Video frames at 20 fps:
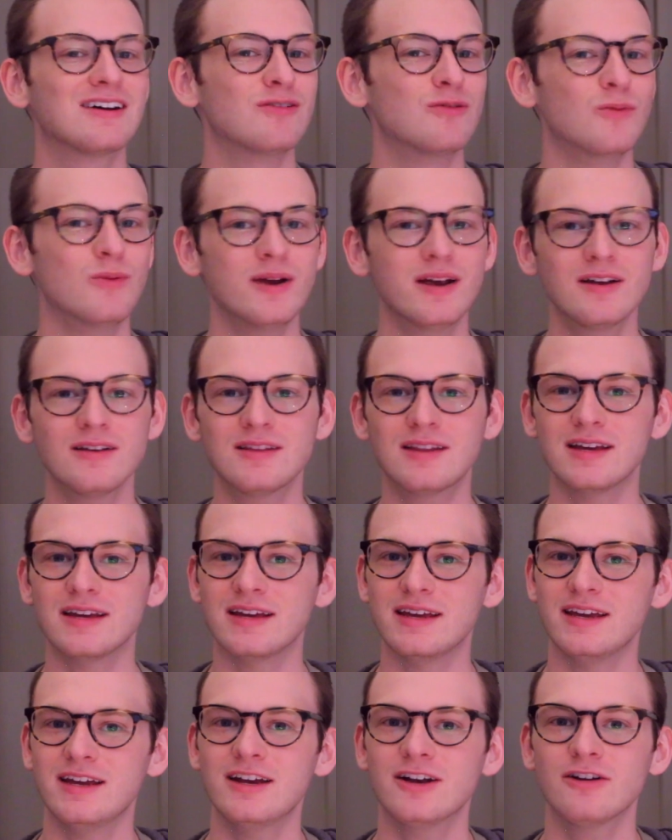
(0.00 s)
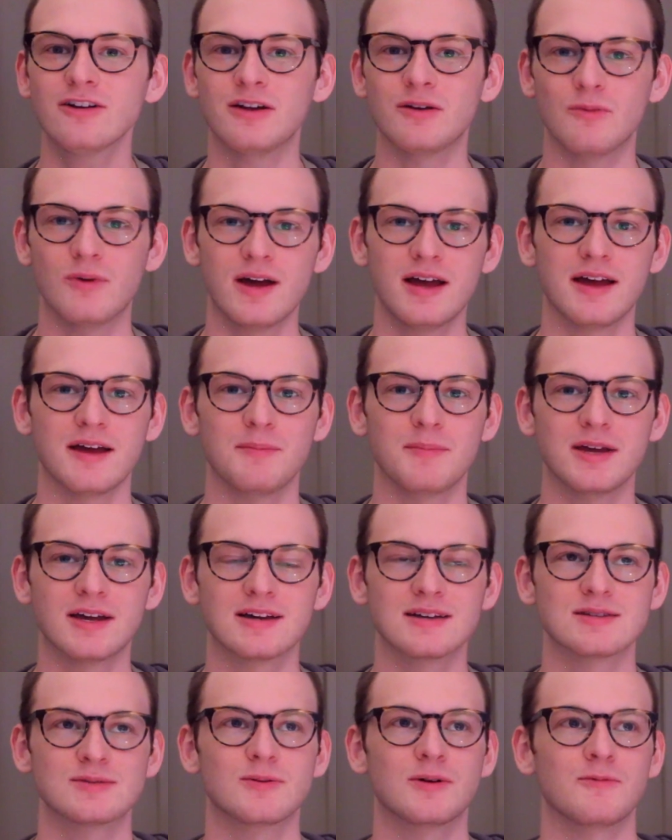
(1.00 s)
weirdly eerie way,
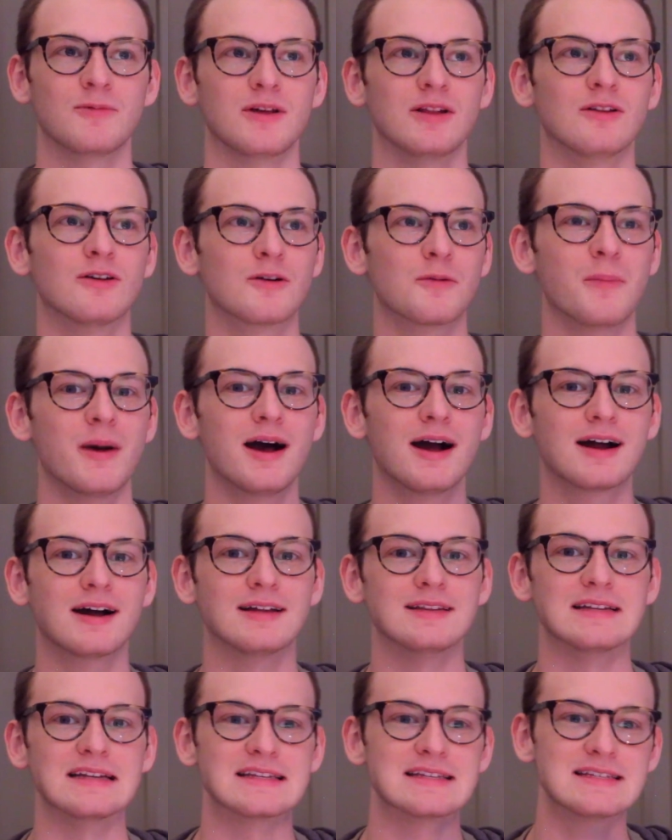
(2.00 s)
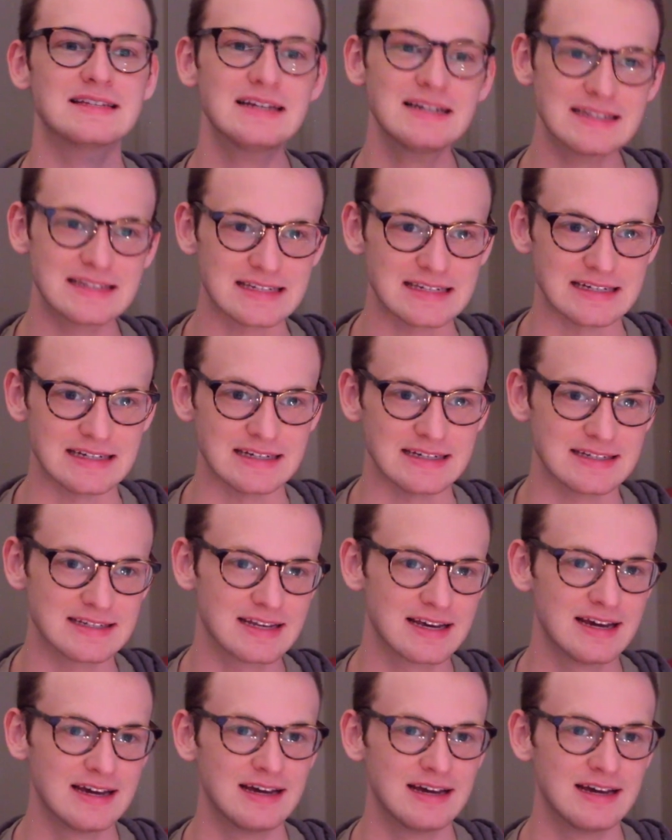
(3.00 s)
because when we look back on the 60s,